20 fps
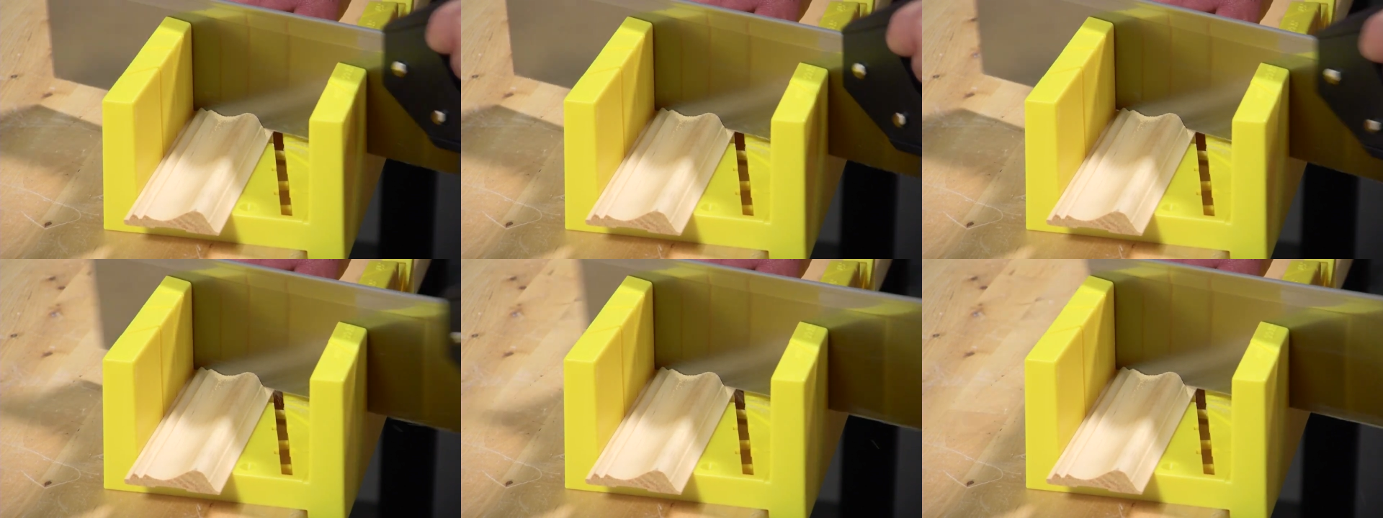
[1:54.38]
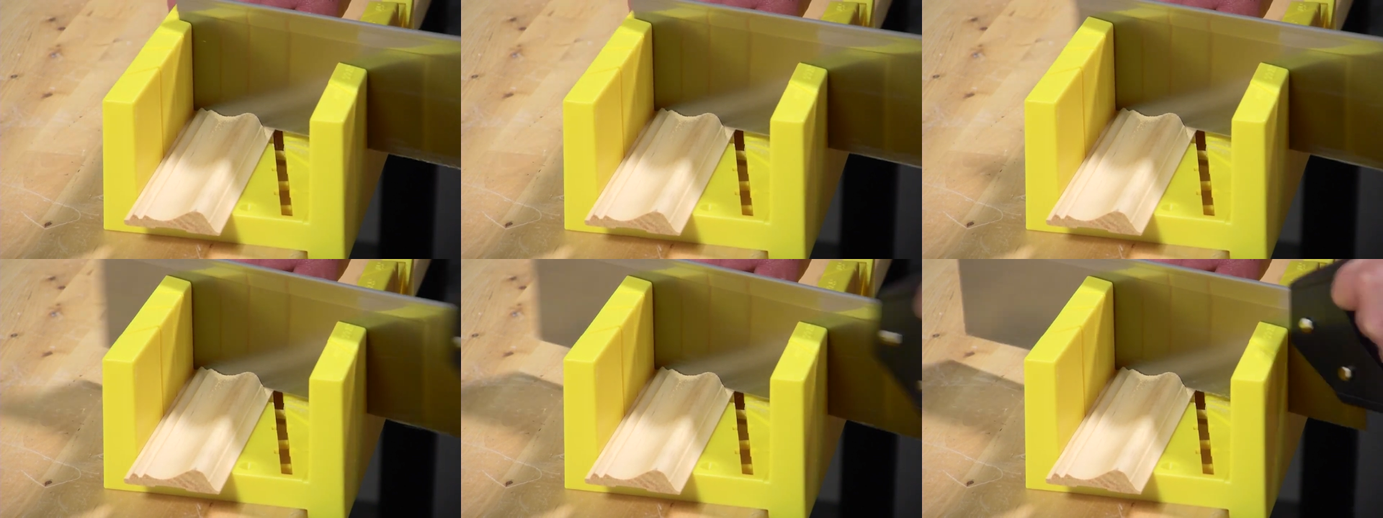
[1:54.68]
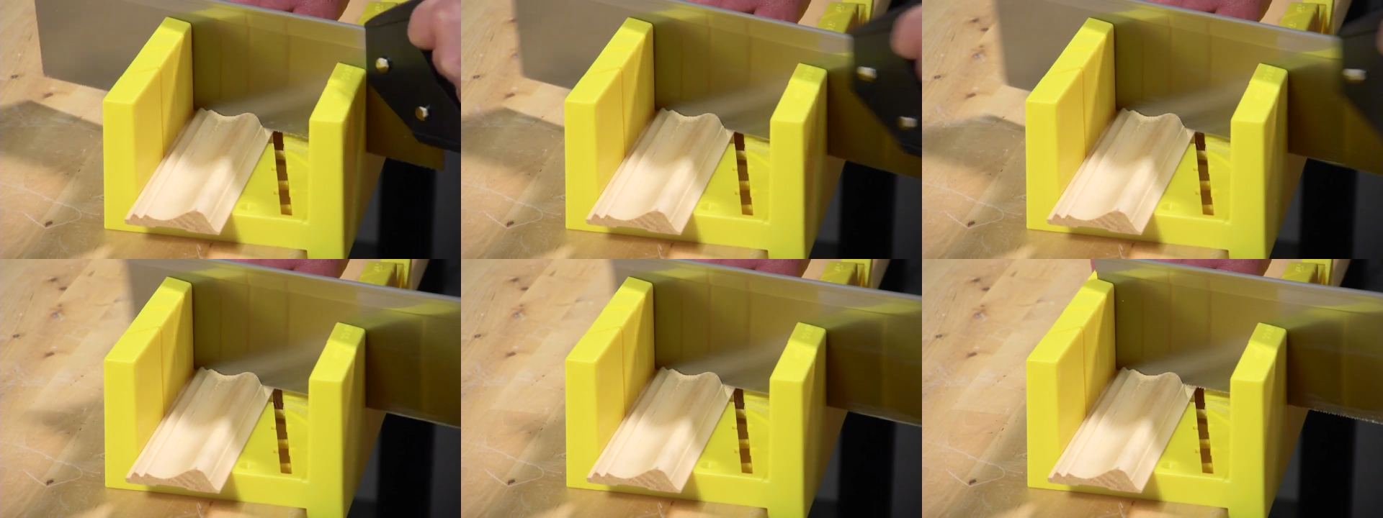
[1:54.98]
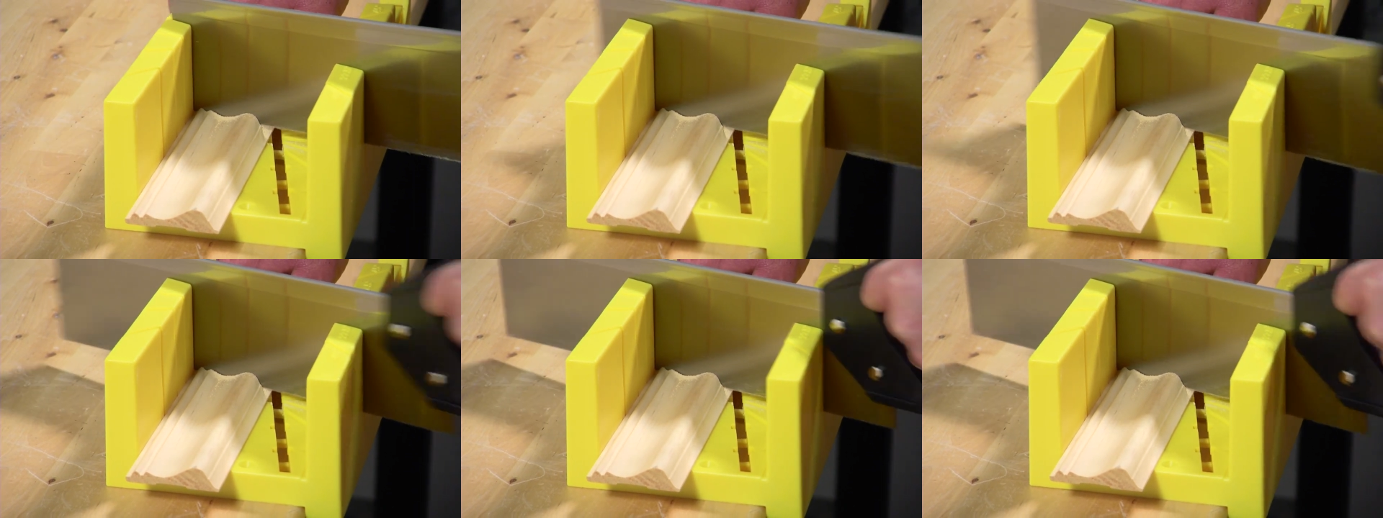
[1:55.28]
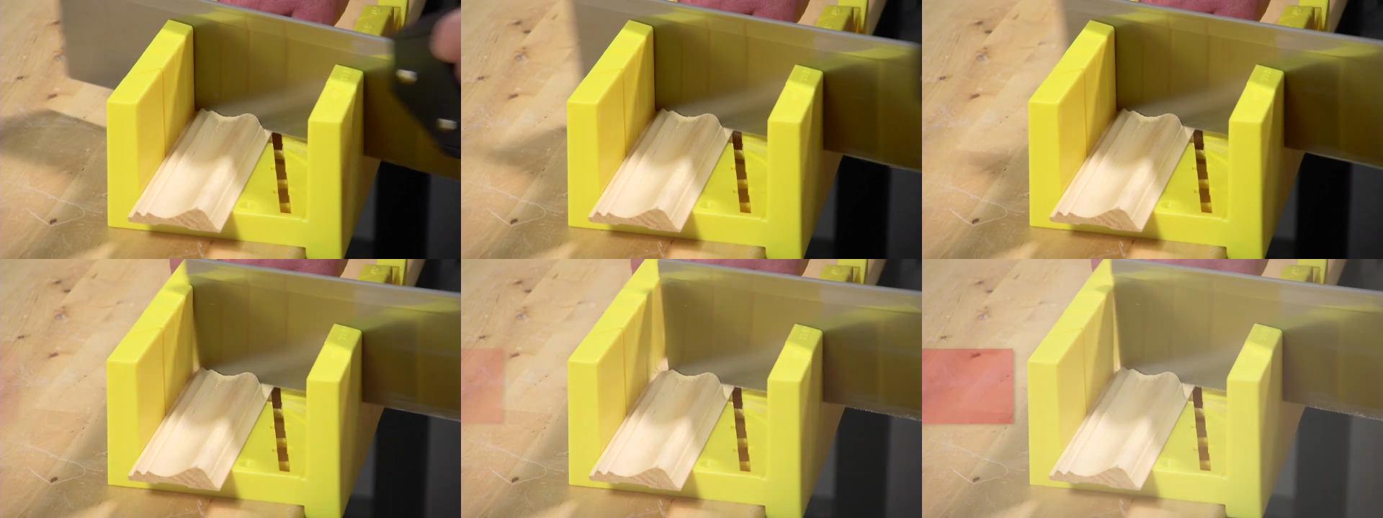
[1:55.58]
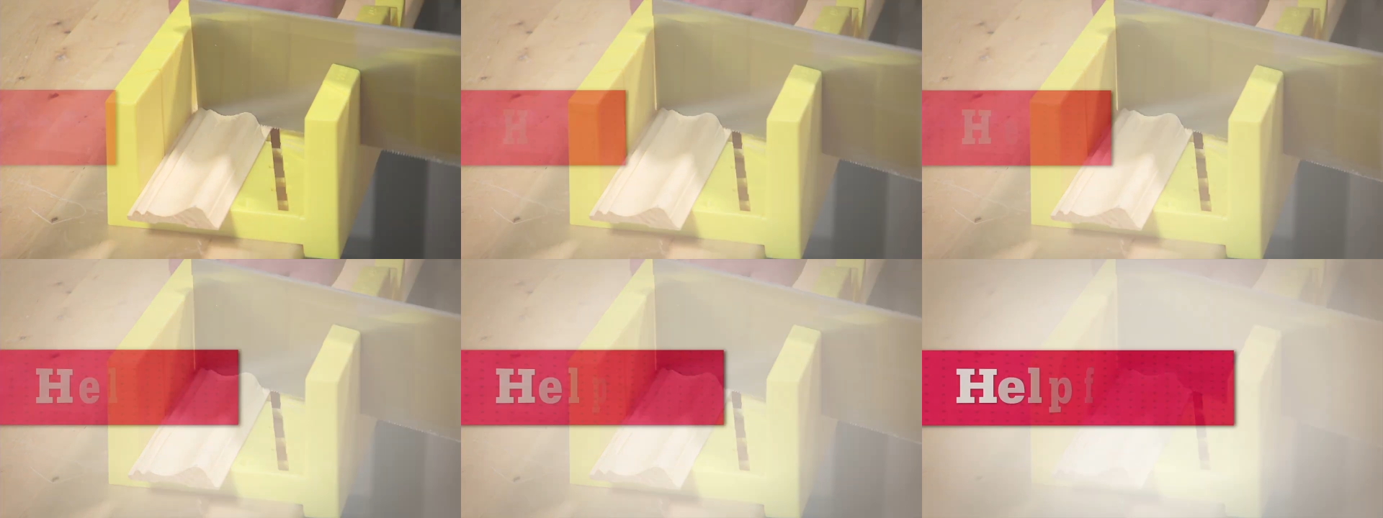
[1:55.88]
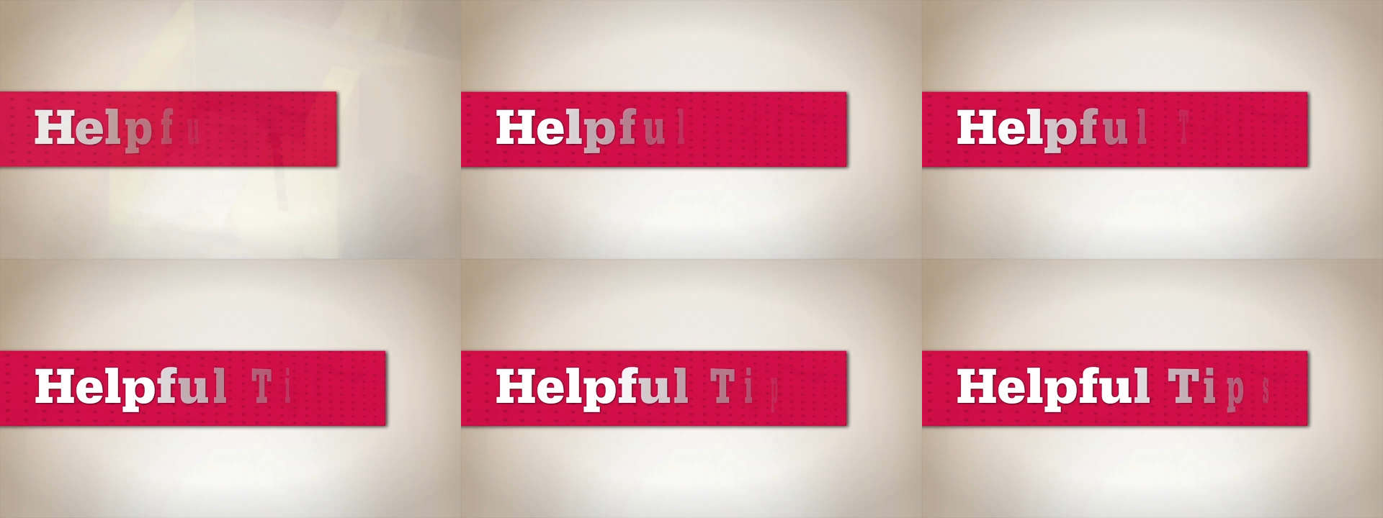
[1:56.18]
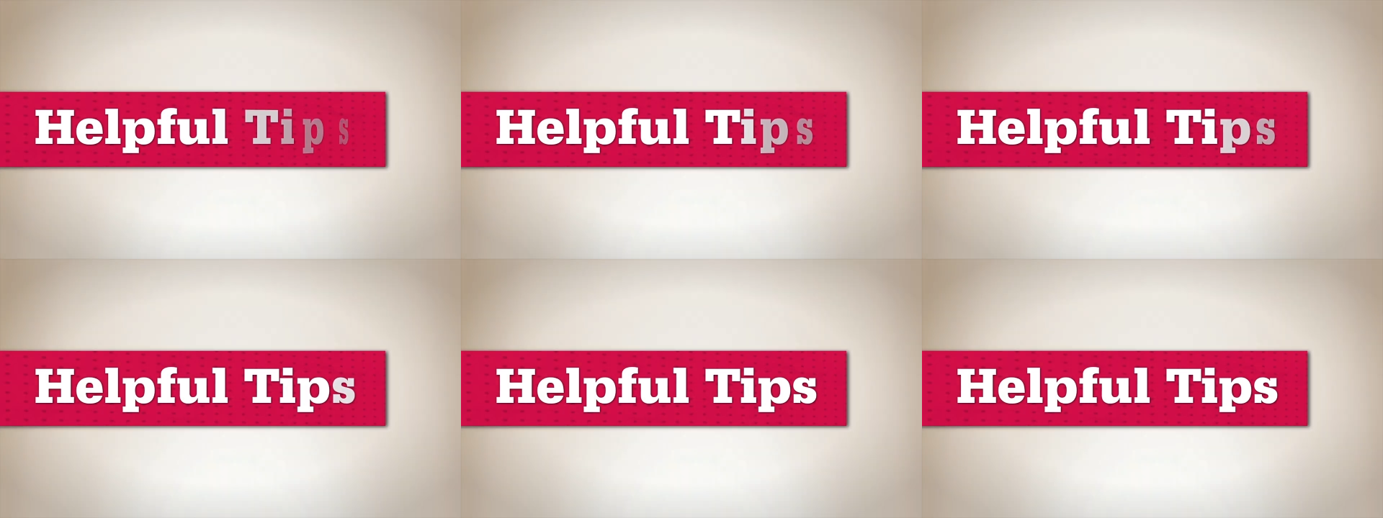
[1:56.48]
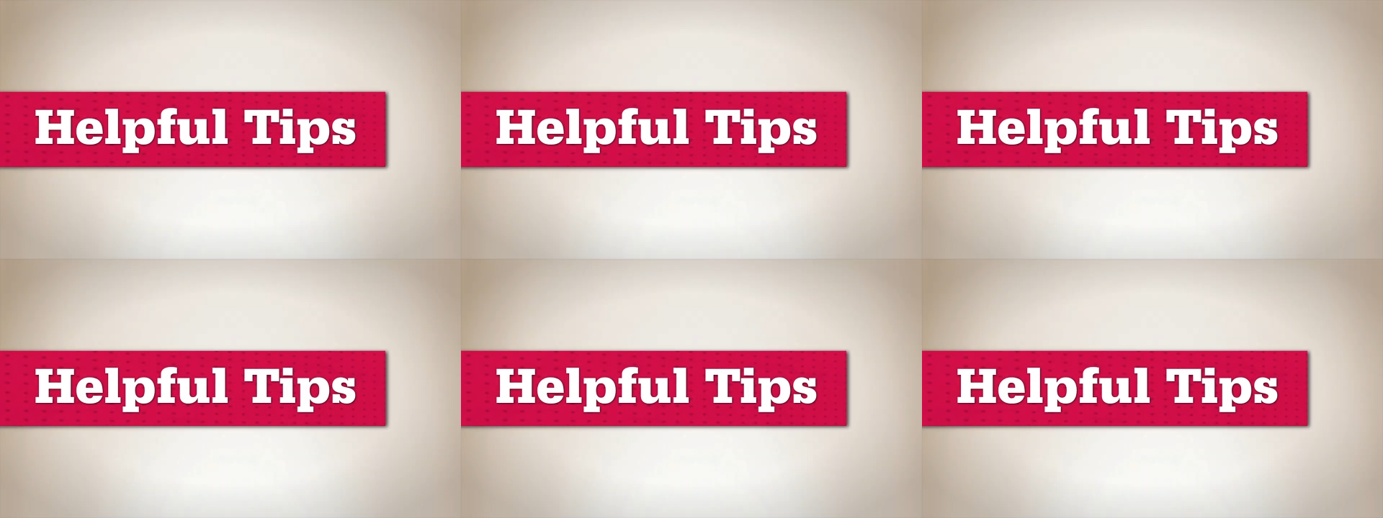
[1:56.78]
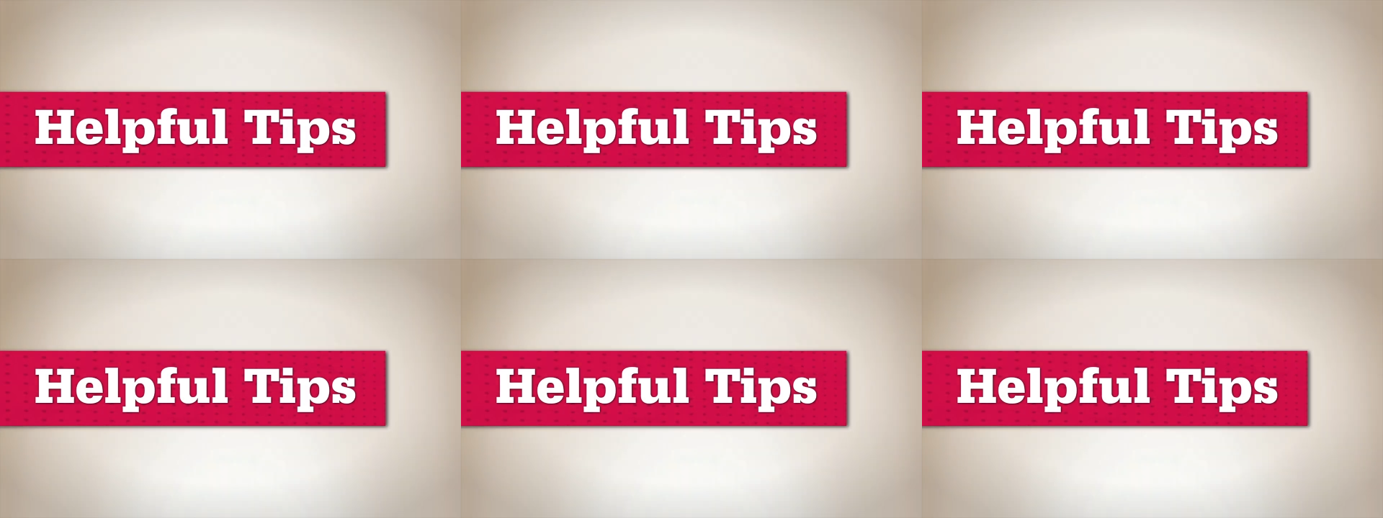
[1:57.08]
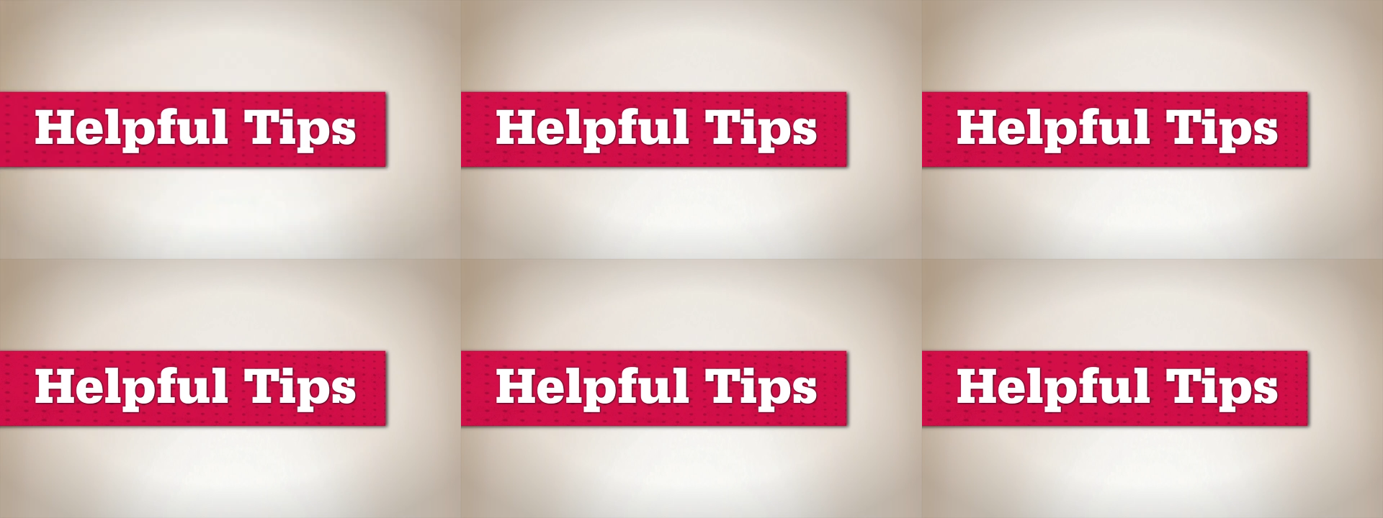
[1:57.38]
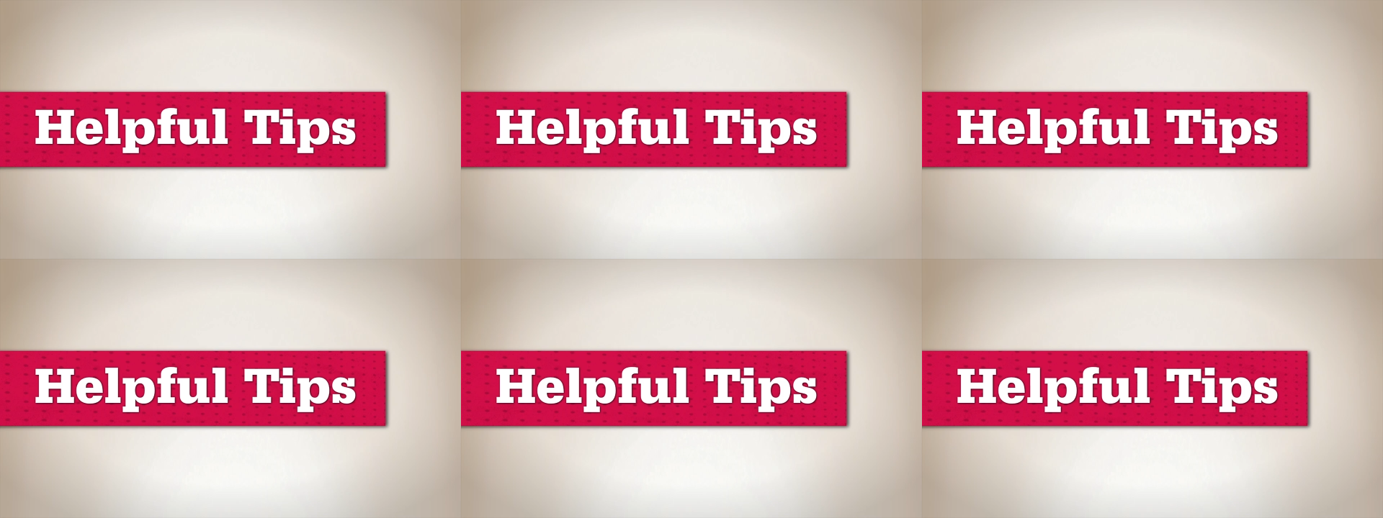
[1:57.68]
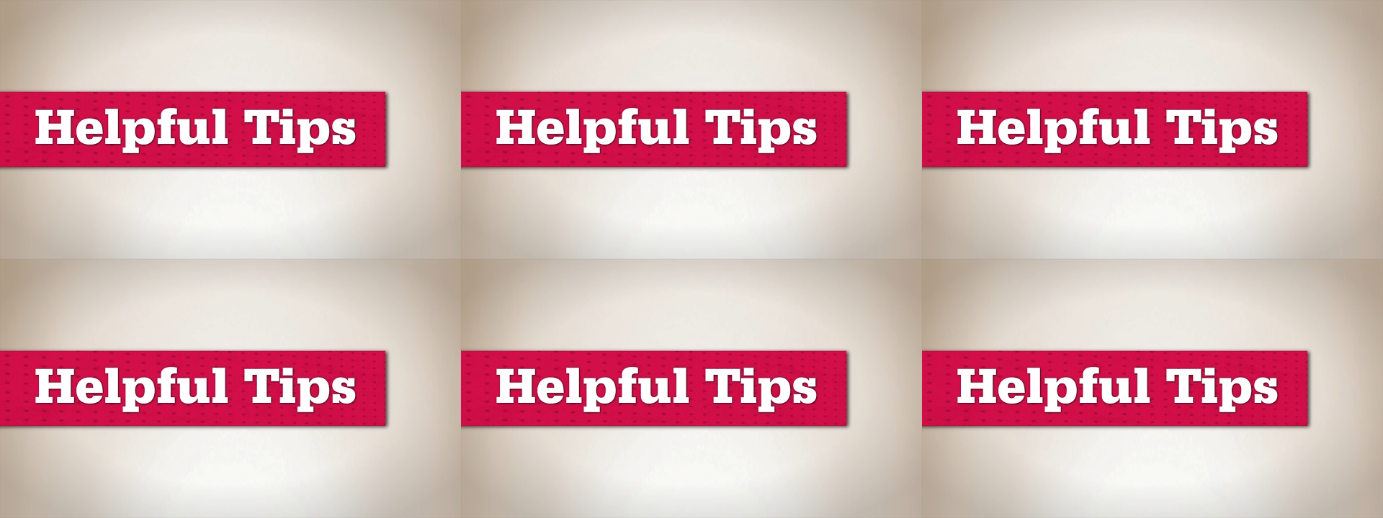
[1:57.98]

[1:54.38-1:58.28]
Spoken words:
[unreadable: no face in view]